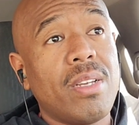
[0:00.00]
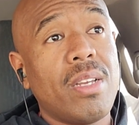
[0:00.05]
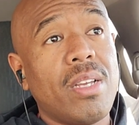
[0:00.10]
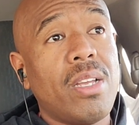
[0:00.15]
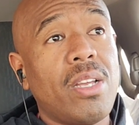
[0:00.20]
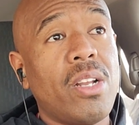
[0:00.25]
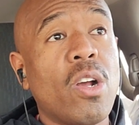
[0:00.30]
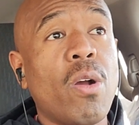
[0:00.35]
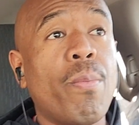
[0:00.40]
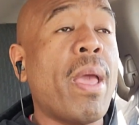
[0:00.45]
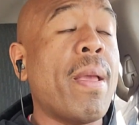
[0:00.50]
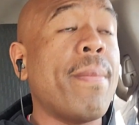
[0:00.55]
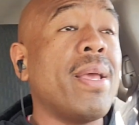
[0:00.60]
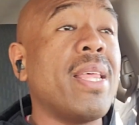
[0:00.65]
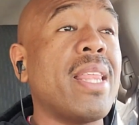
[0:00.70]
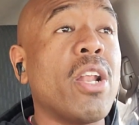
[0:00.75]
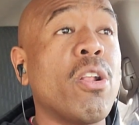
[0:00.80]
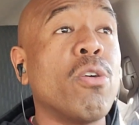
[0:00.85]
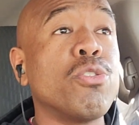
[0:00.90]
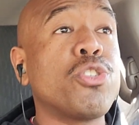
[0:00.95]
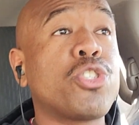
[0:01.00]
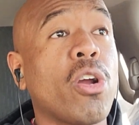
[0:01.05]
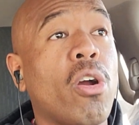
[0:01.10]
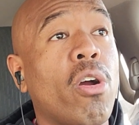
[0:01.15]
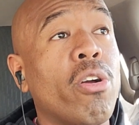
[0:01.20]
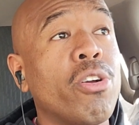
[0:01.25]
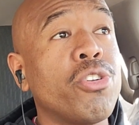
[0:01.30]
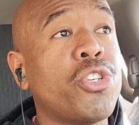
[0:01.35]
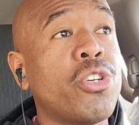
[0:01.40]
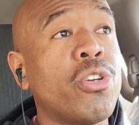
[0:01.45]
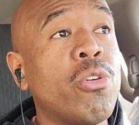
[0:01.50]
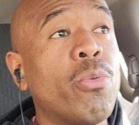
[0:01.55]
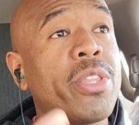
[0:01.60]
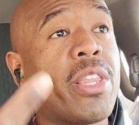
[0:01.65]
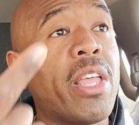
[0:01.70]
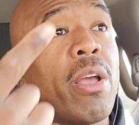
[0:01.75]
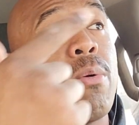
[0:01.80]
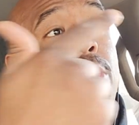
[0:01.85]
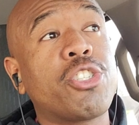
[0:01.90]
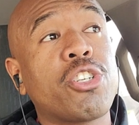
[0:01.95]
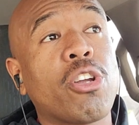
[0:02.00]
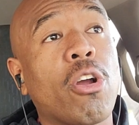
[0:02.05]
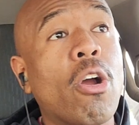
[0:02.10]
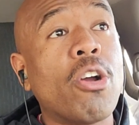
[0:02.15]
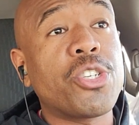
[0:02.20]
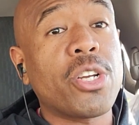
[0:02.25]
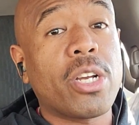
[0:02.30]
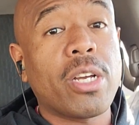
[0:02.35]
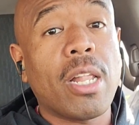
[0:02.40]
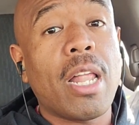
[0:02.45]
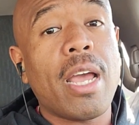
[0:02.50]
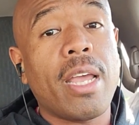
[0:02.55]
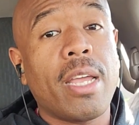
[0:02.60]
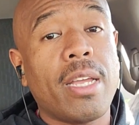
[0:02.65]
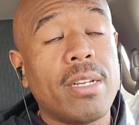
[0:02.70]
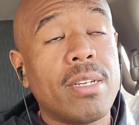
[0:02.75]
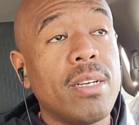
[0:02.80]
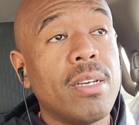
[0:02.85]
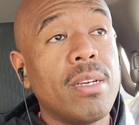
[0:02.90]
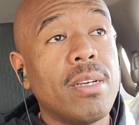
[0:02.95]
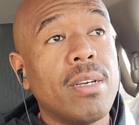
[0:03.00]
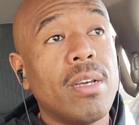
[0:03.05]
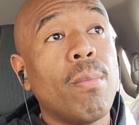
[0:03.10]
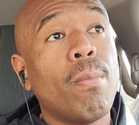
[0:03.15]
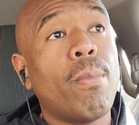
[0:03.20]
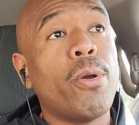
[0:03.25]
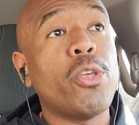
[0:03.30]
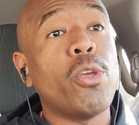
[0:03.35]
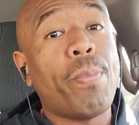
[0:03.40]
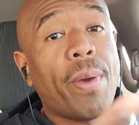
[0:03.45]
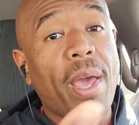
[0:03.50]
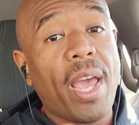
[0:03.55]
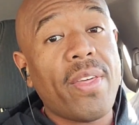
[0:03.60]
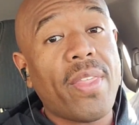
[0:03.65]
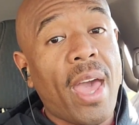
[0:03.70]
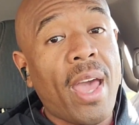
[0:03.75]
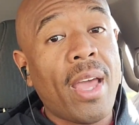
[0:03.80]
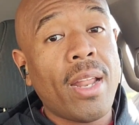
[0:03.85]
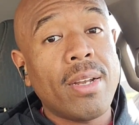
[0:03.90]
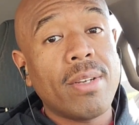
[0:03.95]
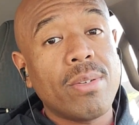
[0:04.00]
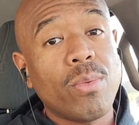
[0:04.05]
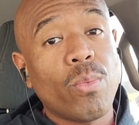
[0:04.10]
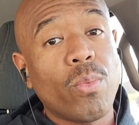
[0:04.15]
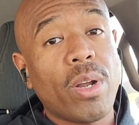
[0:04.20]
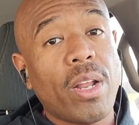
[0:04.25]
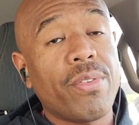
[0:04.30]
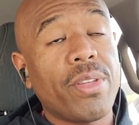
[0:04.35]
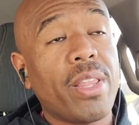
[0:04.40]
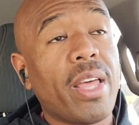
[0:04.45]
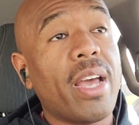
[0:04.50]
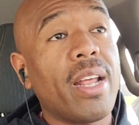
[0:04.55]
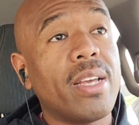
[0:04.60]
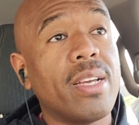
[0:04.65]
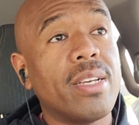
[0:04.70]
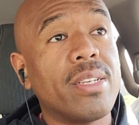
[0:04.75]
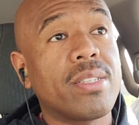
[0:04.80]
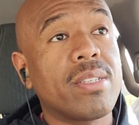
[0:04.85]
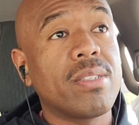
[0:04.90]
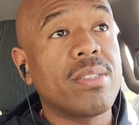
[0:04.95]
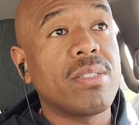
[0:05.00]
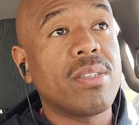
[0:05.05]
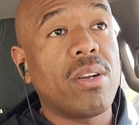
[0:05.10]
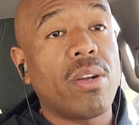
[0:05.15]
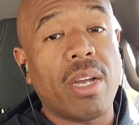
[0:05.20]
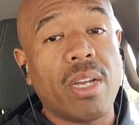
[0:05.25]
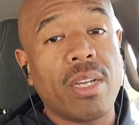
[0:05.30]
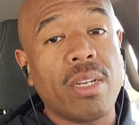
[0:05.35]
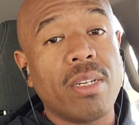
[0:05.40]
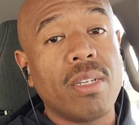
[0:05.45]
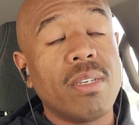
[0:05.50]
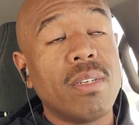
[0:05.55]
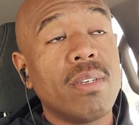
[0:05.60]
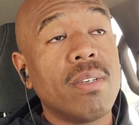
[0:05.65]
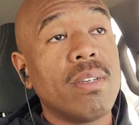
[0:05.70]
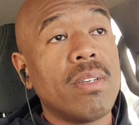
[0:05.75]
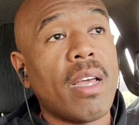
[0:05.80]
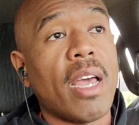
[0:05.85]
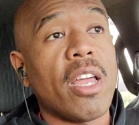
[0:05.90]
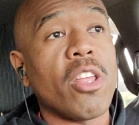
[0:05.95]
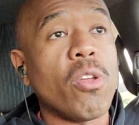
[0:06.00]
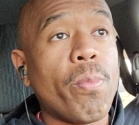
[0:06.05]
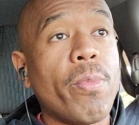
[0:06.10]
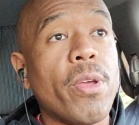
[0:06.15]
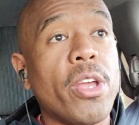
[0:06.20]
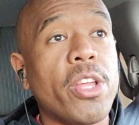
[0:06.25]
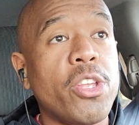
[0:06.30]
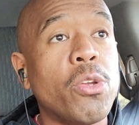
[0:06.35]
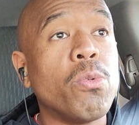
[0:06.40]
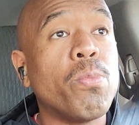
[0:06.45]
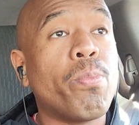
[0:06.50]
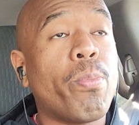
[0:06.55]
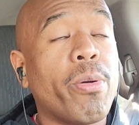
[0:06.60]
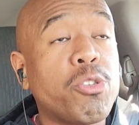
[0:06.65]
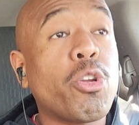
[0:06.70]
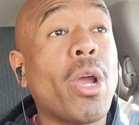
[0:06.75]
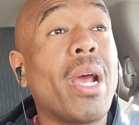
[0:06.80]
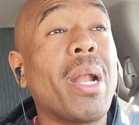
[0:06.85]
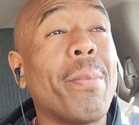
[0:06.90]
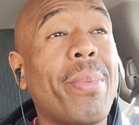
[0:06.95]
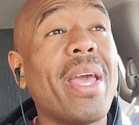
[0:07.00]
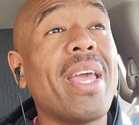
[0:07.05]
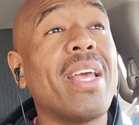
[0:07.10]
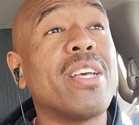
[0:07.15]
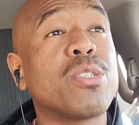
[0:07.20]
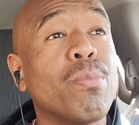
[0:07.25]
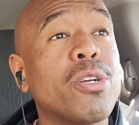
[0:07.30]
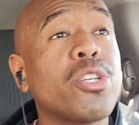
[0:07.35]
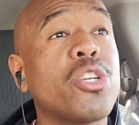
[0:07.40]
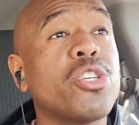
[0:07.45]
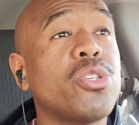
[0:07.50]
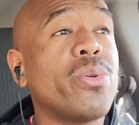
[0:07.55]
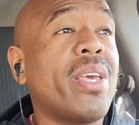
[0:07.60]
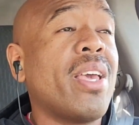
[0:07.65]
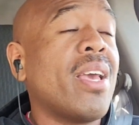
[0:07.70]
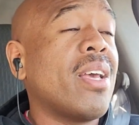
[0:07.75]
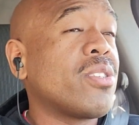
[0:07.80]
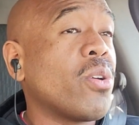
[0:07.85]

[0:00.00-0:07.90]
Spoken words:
You know, maybe they don't charge you what they would charge a client, but you pay that, whatever that is, all right? And you try to pay as much as you can.